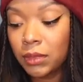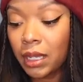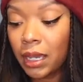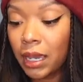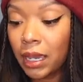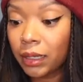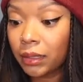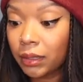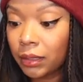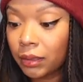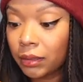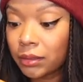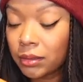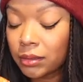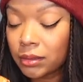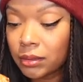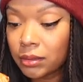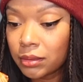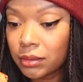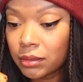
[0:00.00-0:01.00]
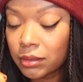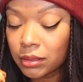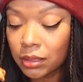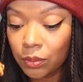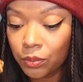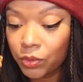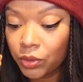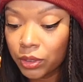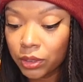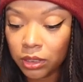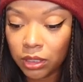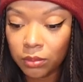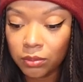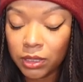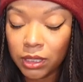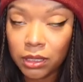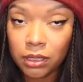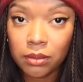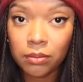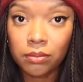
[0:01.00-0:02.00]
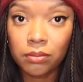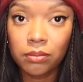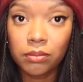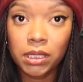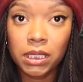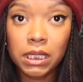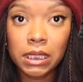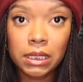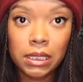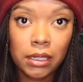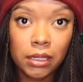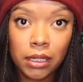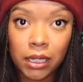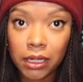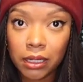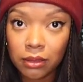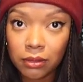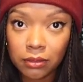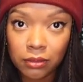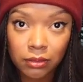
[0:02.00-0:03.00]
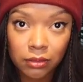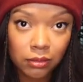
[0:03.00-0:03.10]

I need someone to come in and be the sunlight.